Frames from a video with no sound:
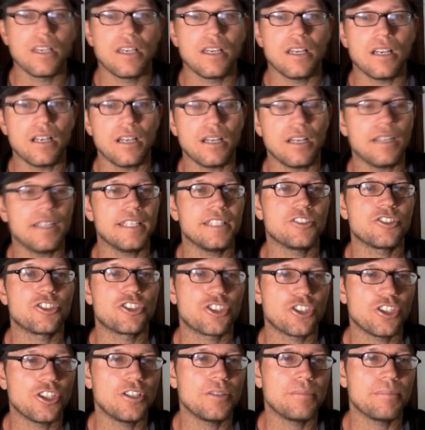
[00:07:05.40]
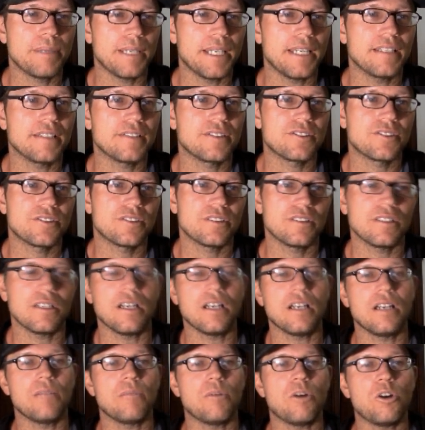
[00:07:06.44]
insured banks,
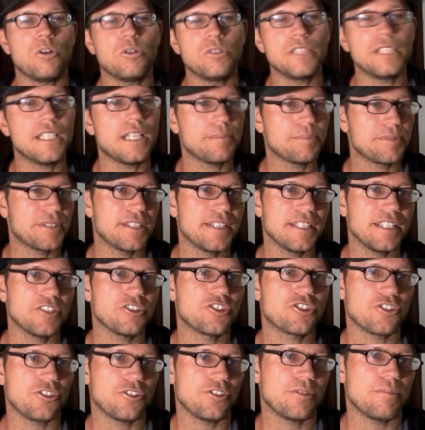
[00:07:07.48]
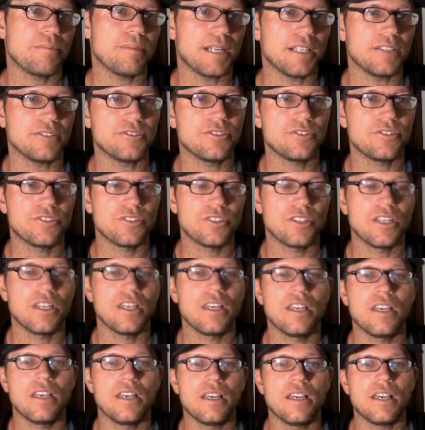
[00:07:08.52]
only up to the insured amounts,
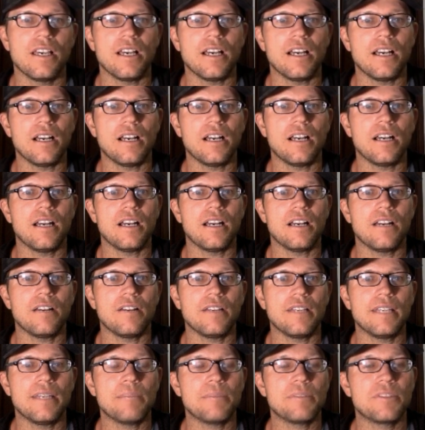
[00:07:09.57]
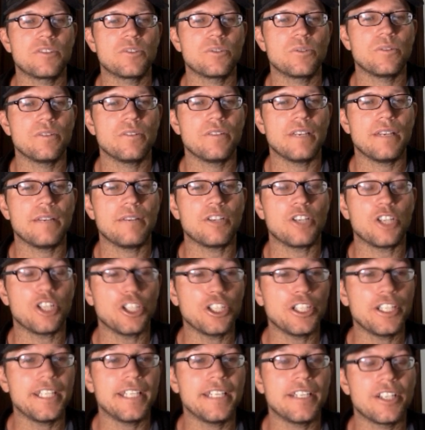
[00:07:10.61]
in between
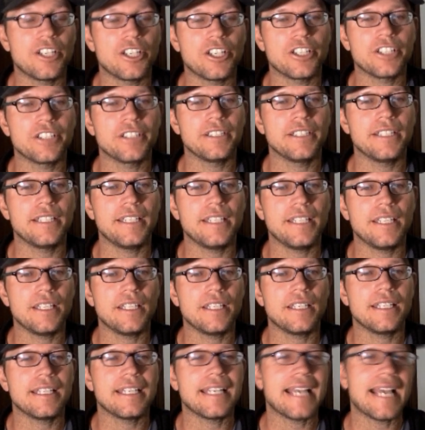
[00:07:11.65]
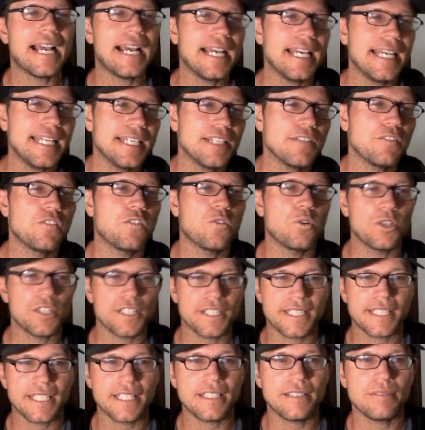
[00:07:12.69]
earning currently 9 to
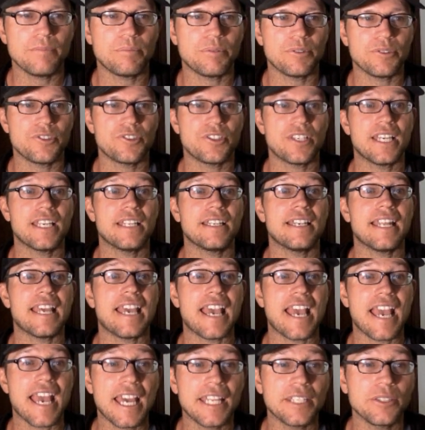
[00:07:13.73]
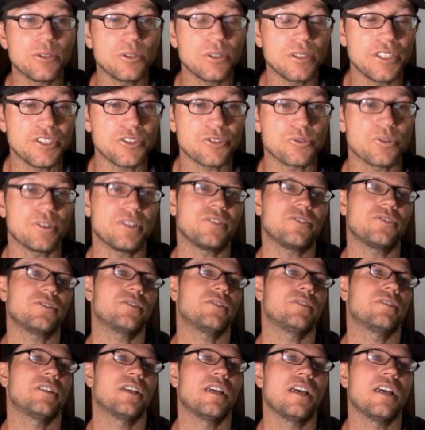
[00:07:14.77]
14% annual interest,